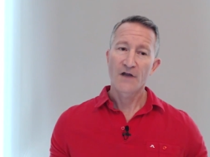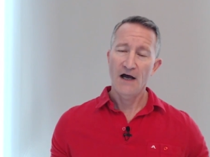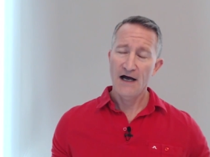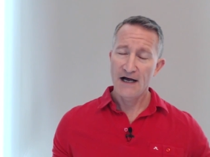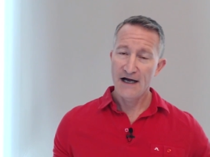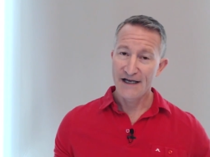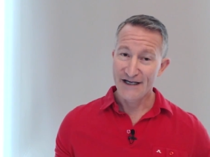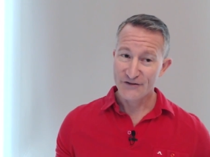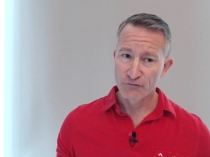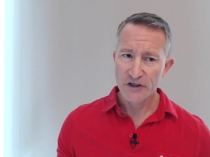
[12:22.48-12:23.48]

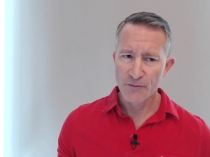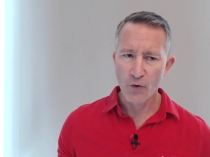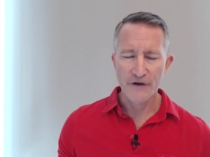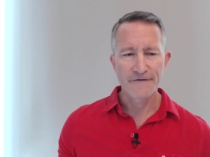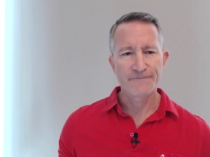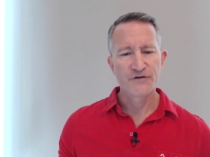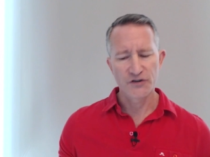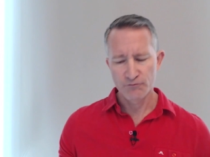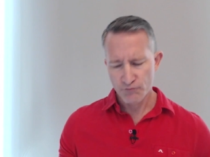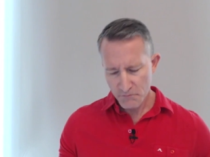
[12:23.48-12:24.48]
it's really important
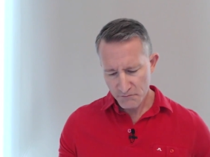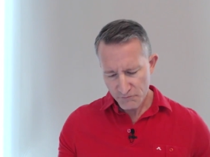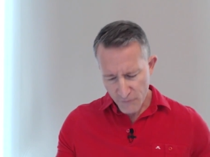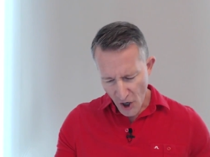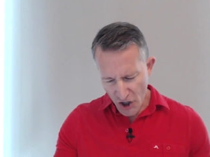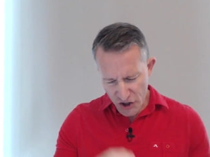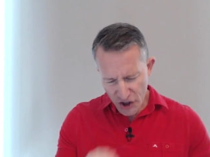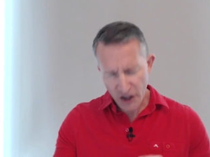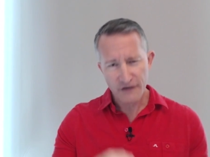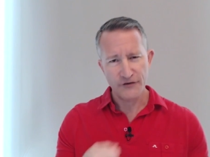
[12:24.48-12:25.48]
to
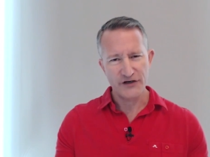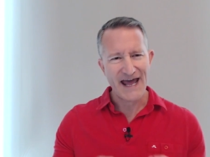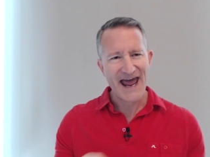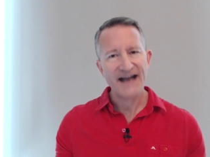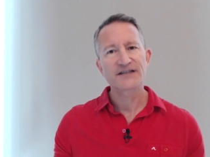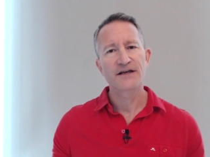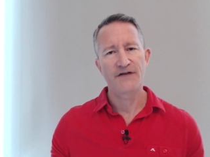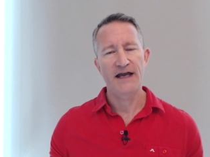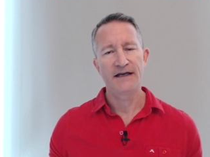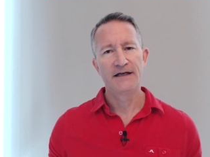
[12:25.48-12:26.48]
uncover, to
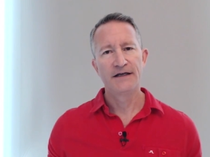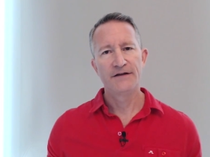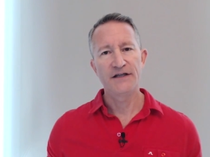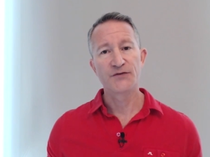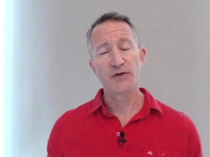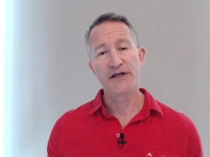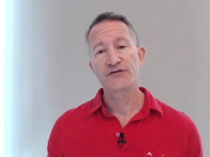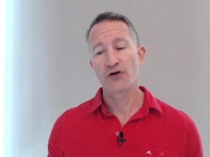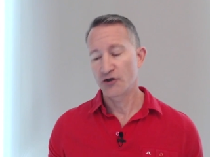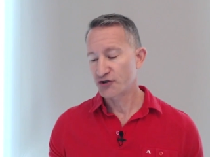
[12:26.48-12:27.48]
excavate these beliefs
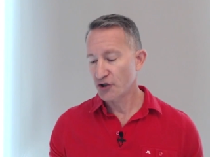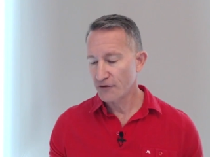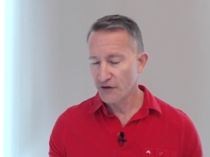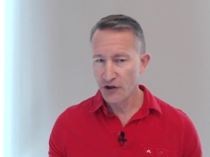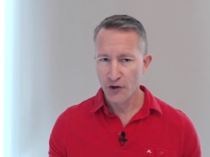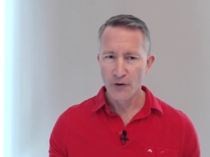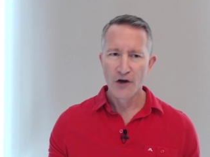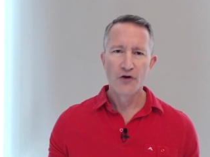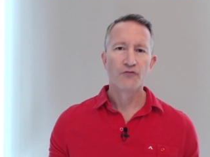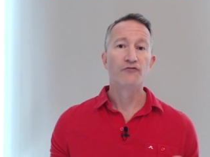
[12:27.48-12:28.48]
that aren't serving you,
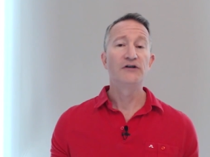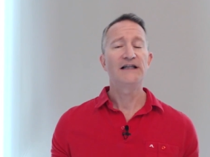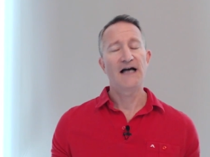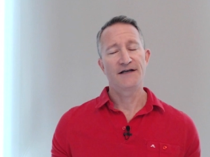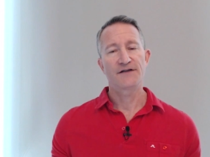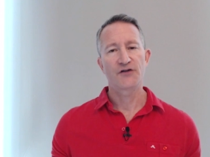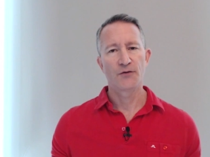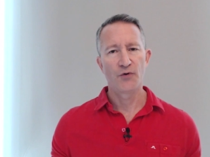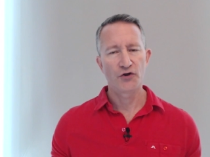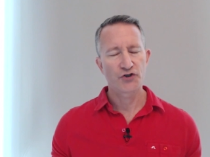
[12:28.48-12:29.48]
realize that they're
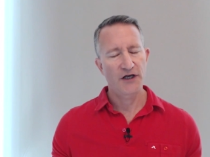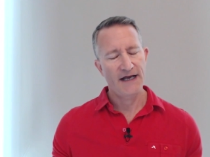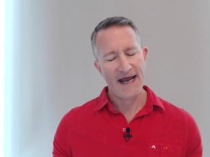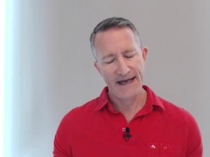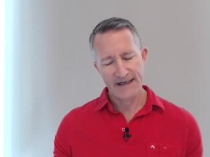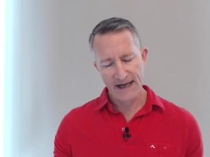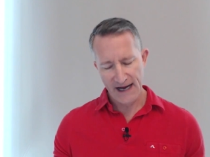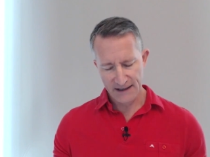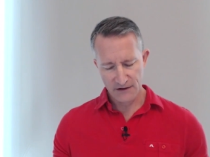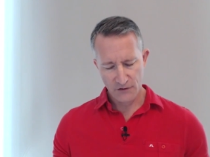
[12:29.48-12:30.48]
bullshit,
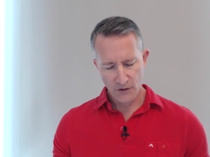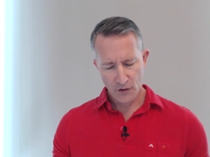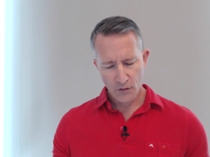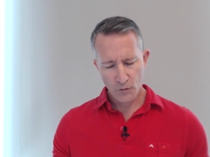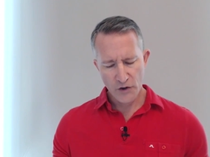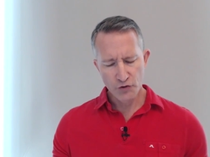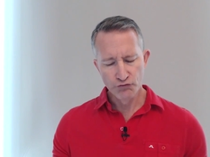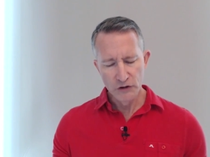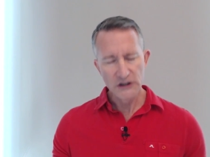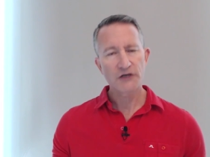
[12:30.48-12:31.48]
and when you
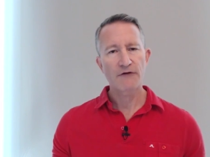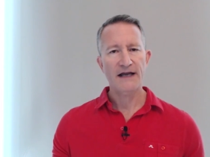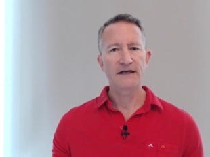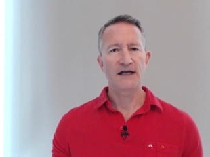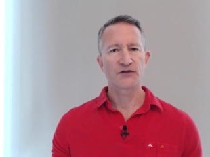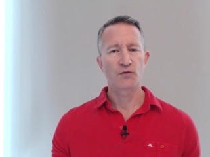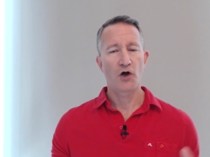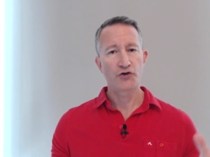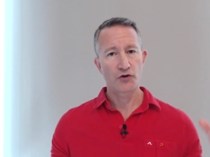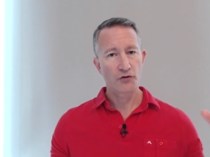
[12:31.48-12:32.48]
really recognize
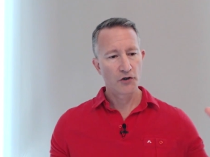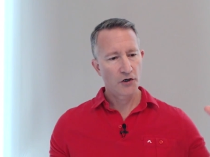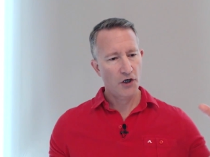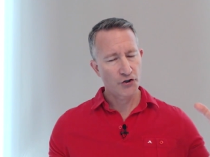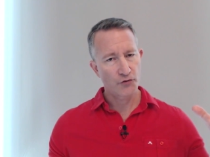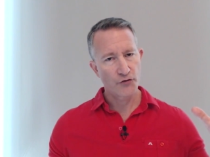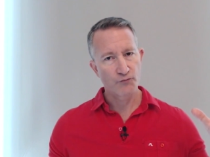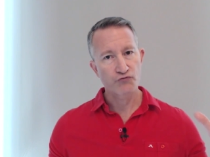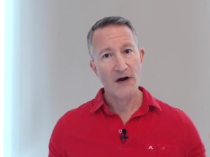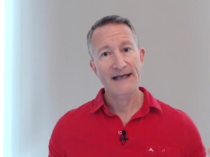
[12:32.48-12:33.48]
under the
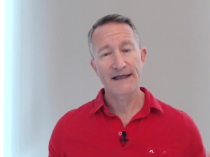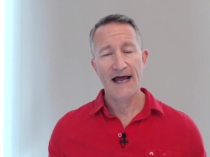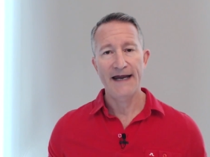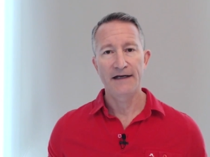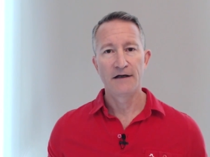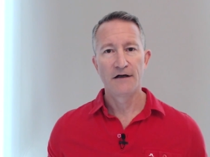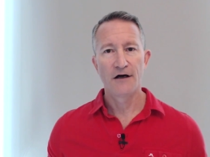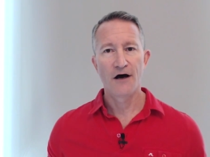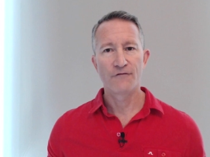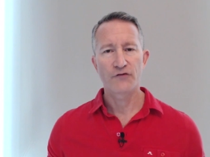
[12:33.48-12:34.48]
bright light
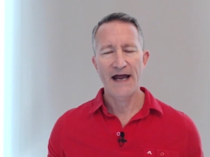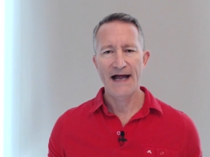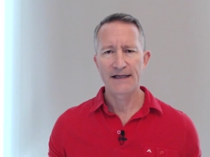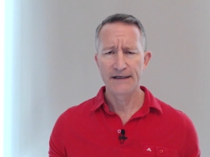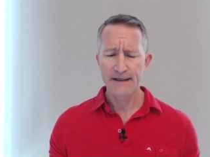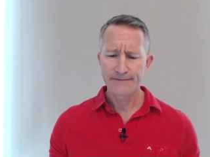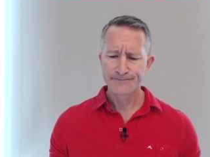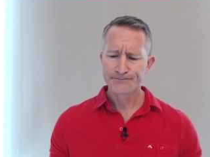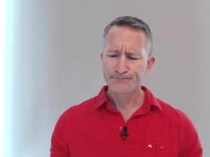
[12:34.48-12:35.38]
of reality,